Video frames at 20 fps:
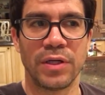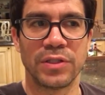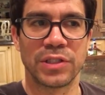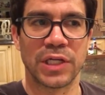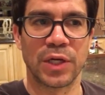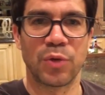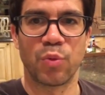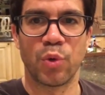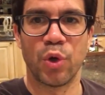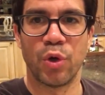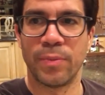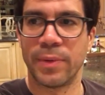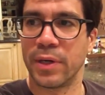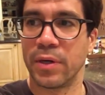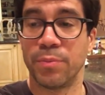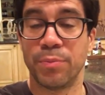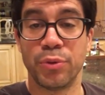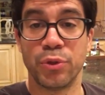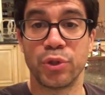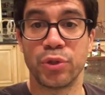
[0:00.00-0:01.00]
It's like Rome.
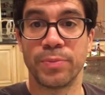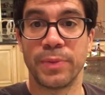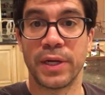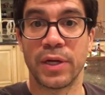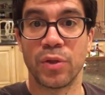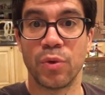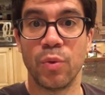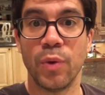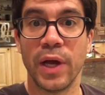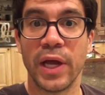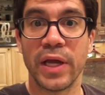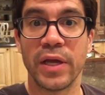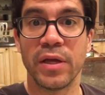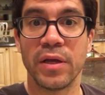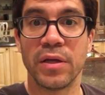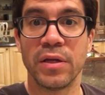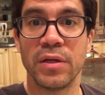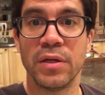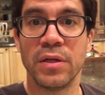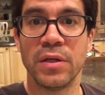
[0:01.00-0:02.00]
I don't push them out of the
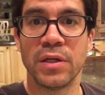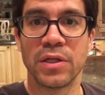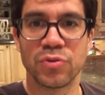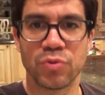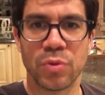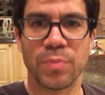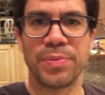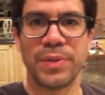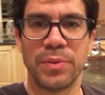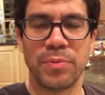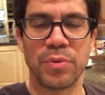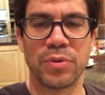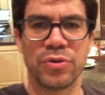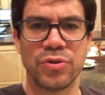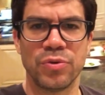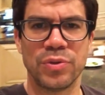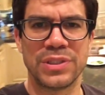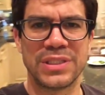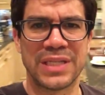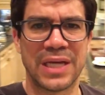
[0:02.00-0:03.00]
way. It's what people
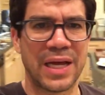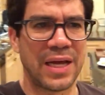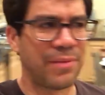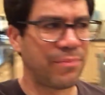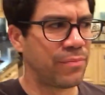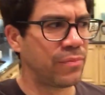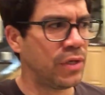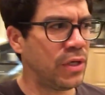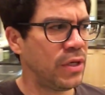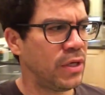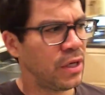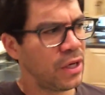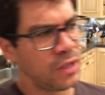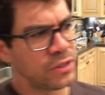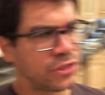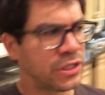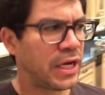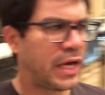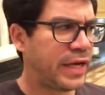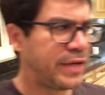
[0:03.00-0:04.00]
do with time.
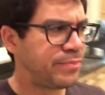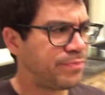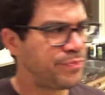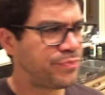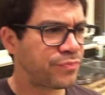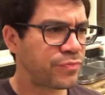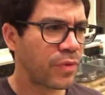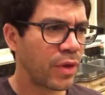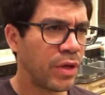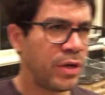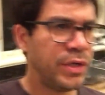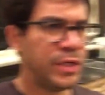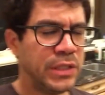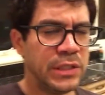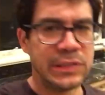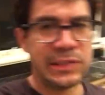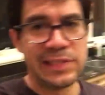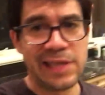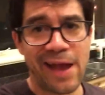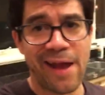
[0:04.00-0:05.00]
Oh, Ty.
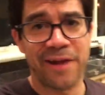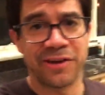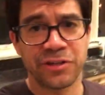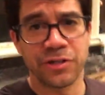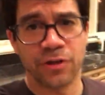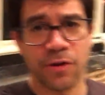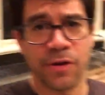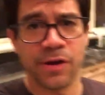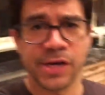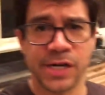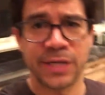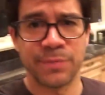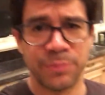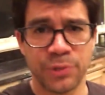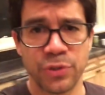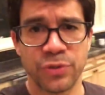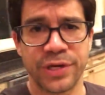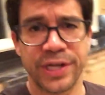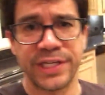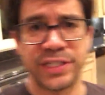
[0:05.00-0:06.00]
Yeah, it took
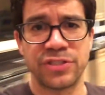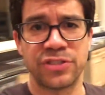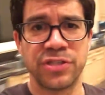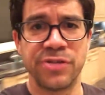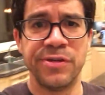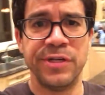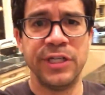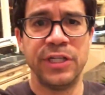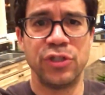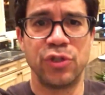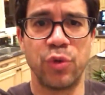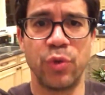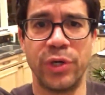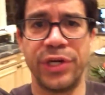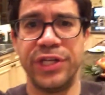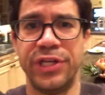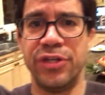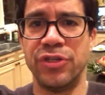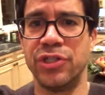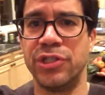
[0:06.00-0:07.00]
Bill Gates
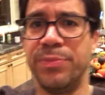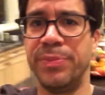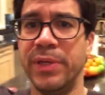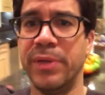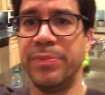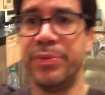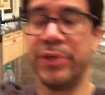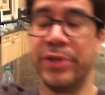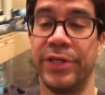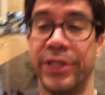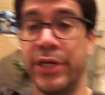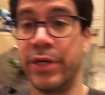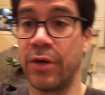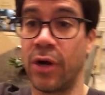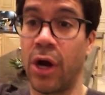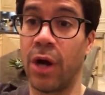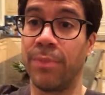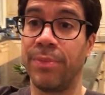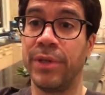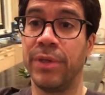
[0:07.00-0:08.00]
20 years to be a
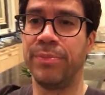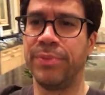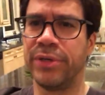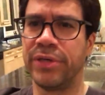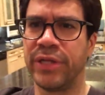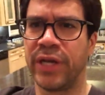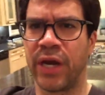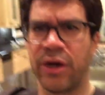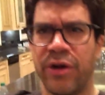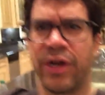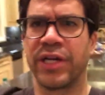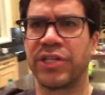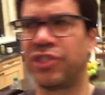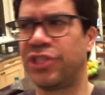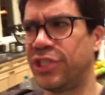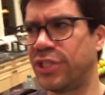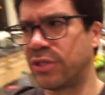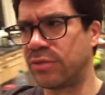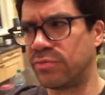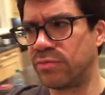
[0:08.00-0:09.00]
billionaire. I'll be a billionaire
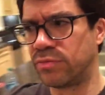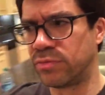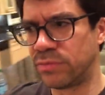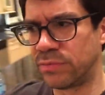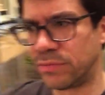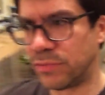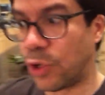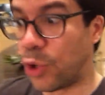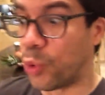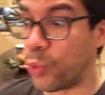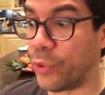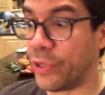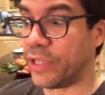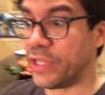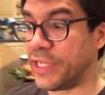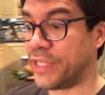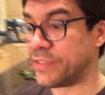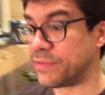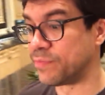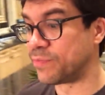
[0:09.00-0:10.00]
next year. Oh,
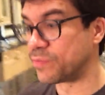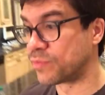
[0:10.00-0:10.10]
really?